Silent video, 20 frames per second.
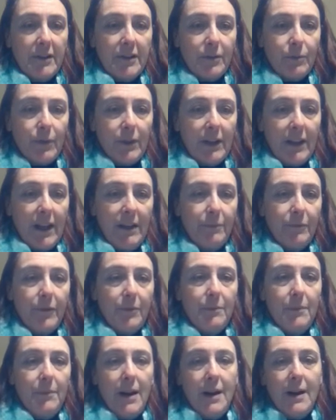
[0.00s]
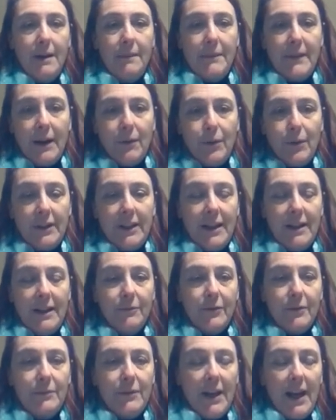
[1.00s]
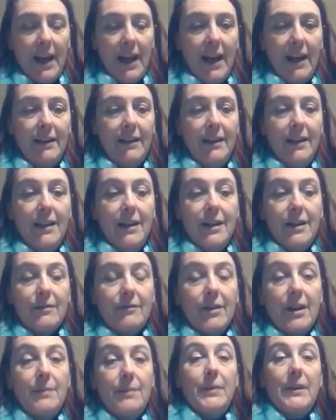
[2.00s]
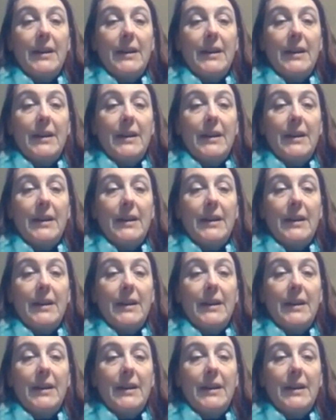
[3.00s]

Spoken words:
This one came from mom, that one came from dad, right?